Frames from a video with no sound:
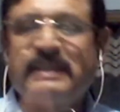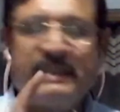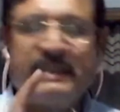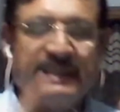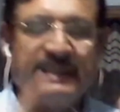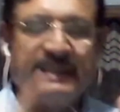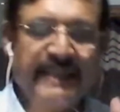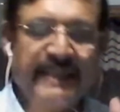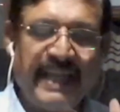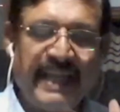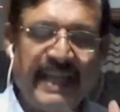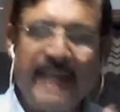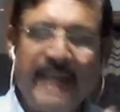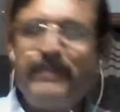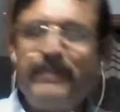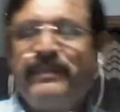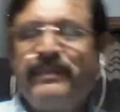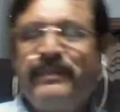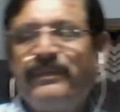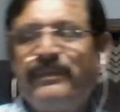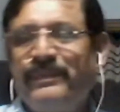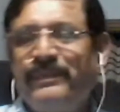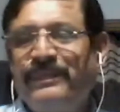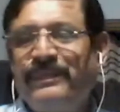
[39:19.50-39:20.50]

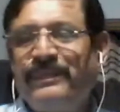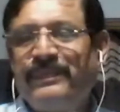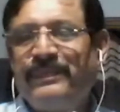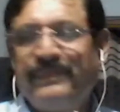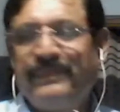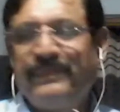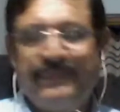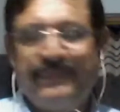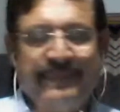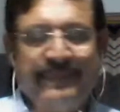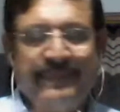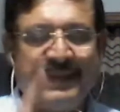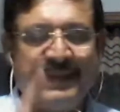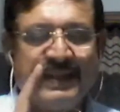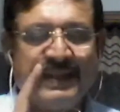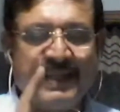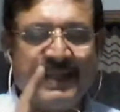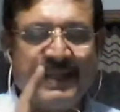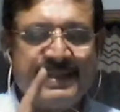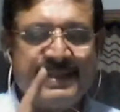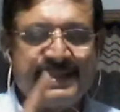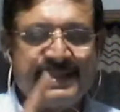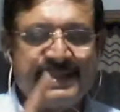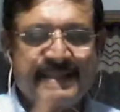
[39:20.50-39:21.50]
name
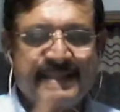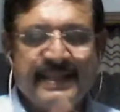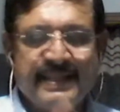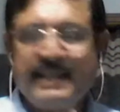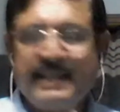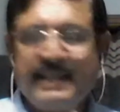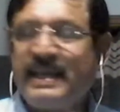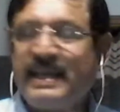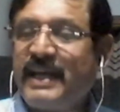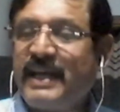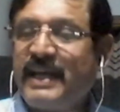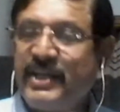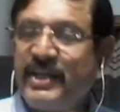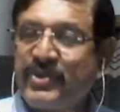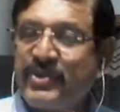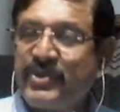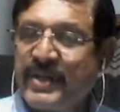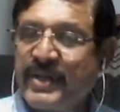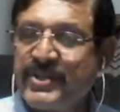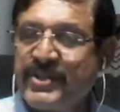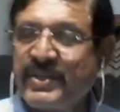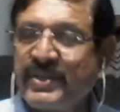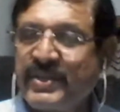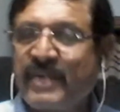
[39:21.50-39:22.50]
is
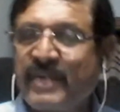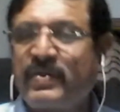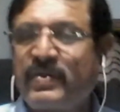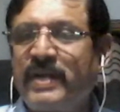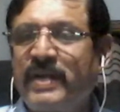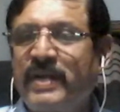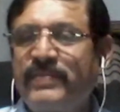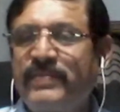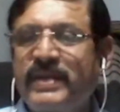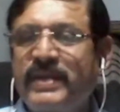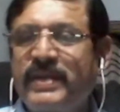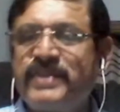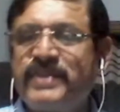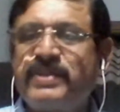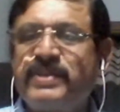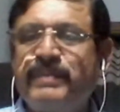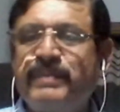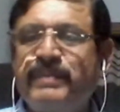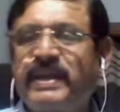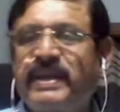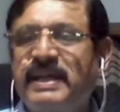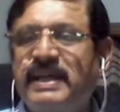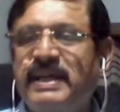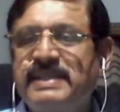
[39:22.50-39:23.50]
educational qualification,
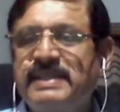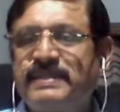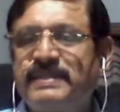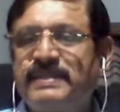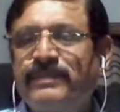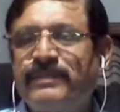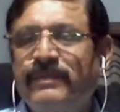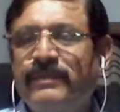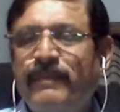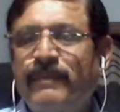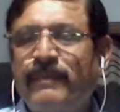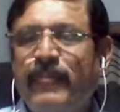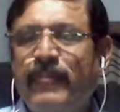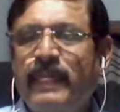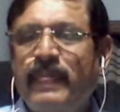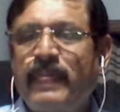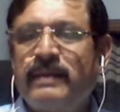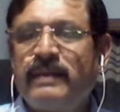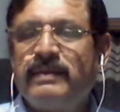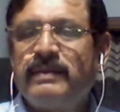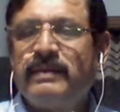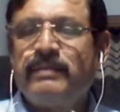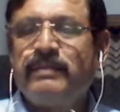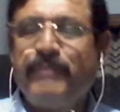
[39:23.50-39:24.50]
because
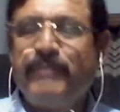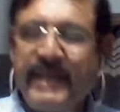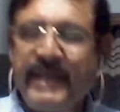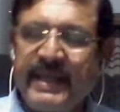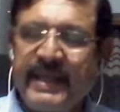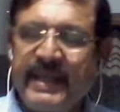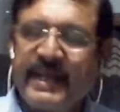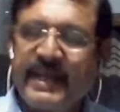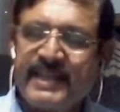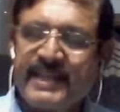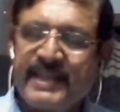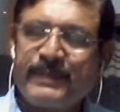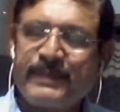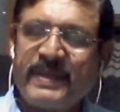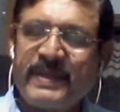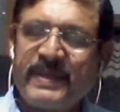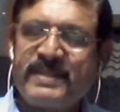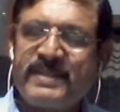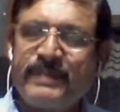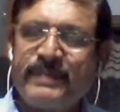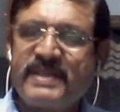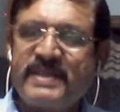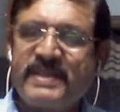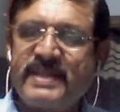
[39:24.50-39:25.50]
being a
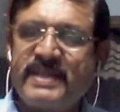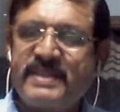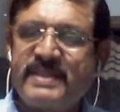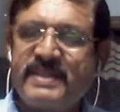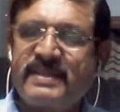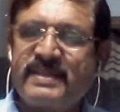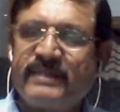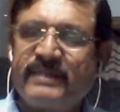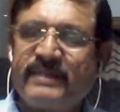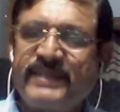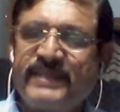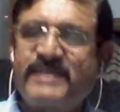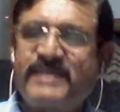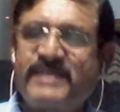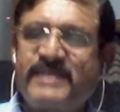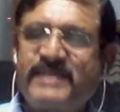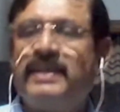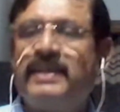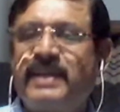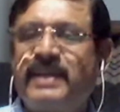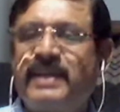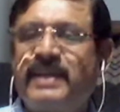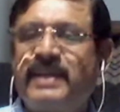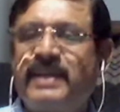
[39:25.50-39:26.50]
responsible citizen of this
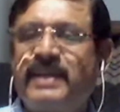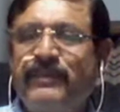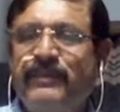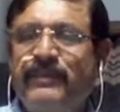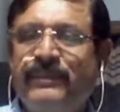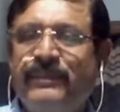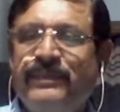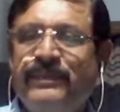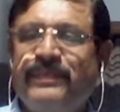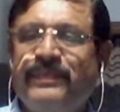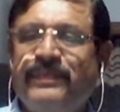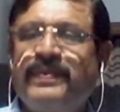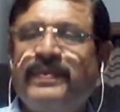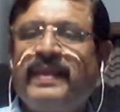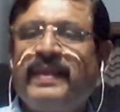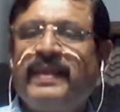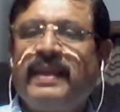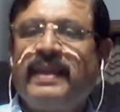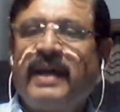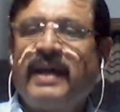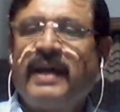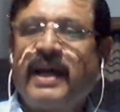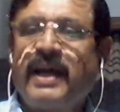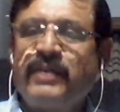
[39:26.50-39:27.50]
country,
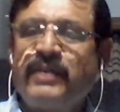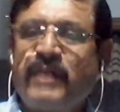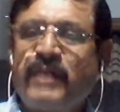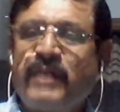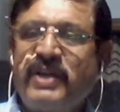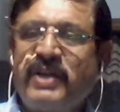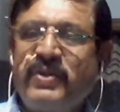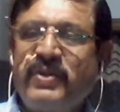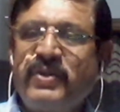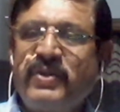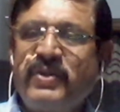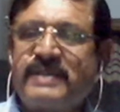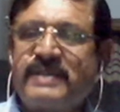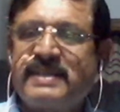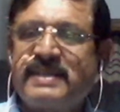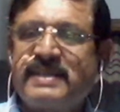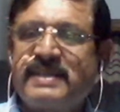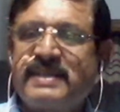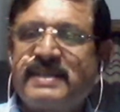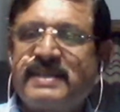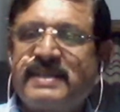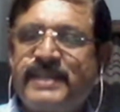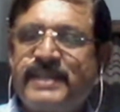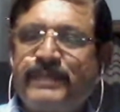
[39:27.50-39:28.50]
I want to
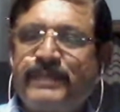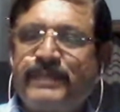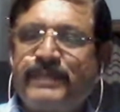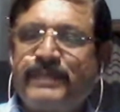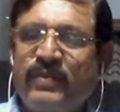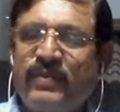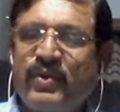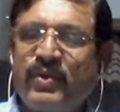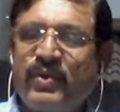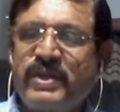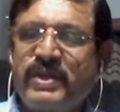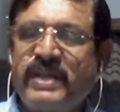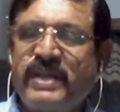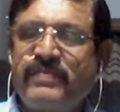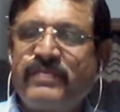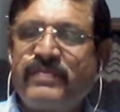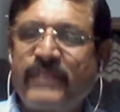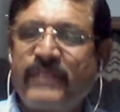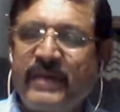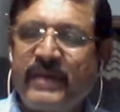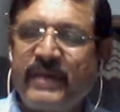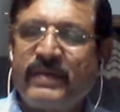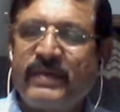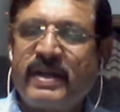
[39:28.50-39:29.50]
exercise my vote in
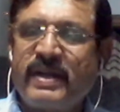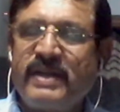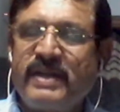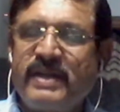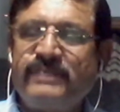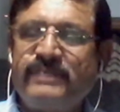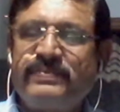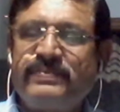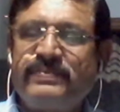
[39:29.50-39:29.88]
favor of